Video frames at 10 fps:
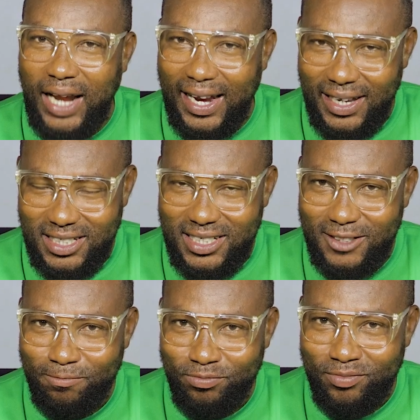that age.
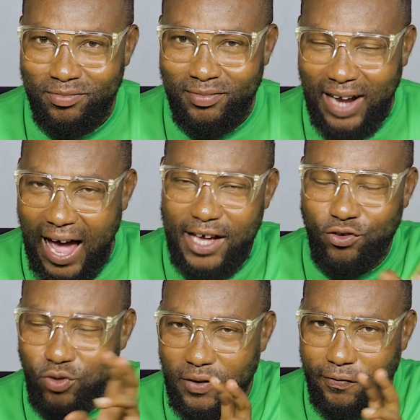
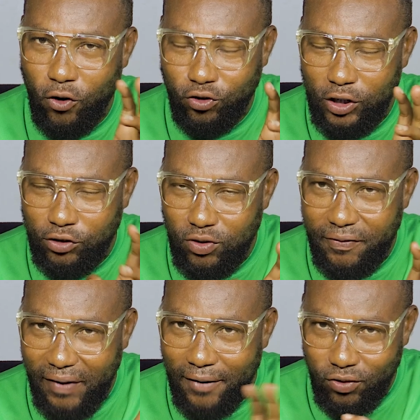
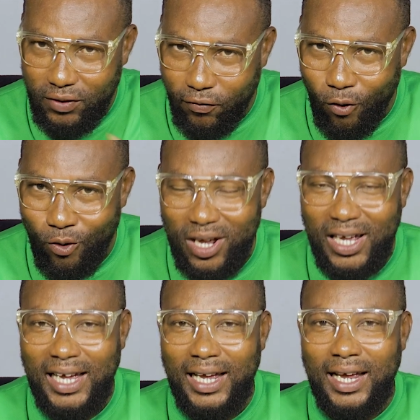25-24.
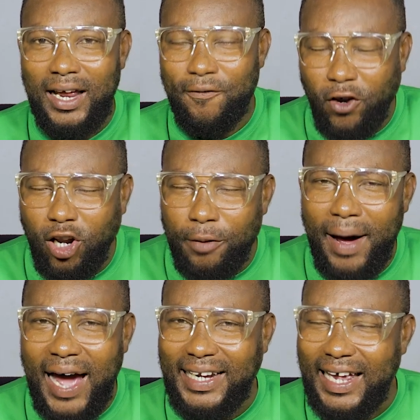Followed
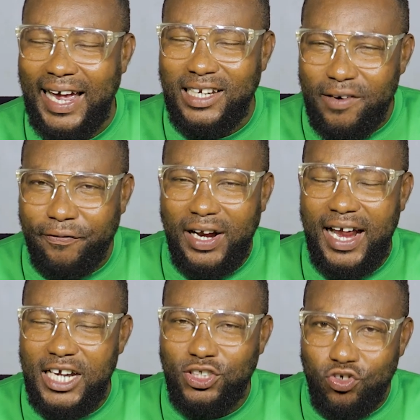by a different
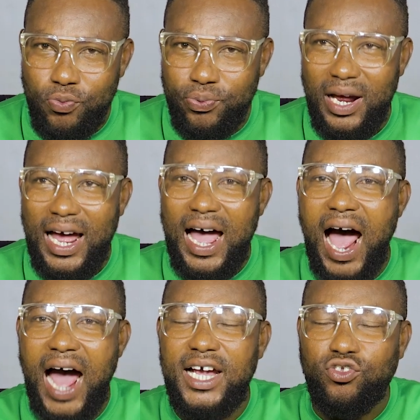age group.
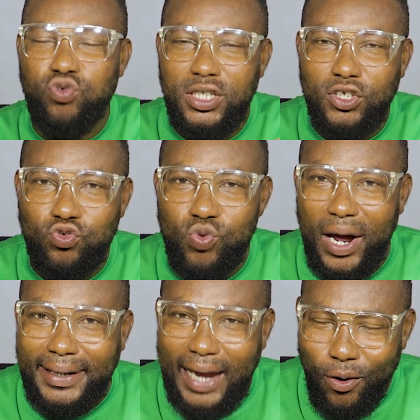22
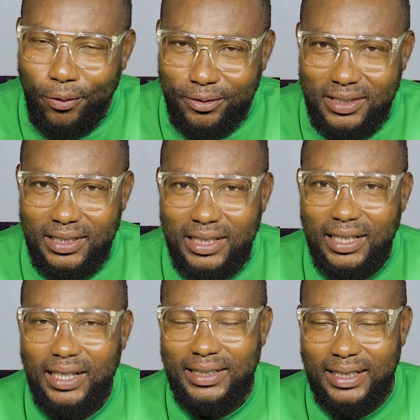and downs.
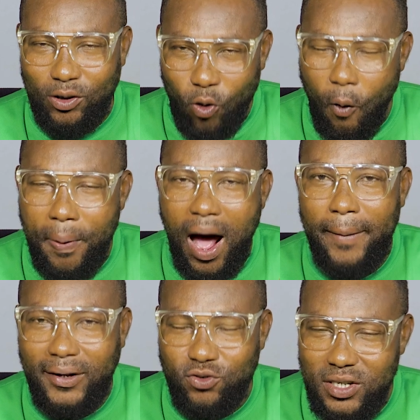Cole
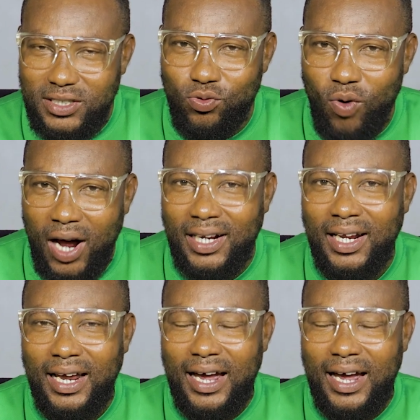Palmer 21.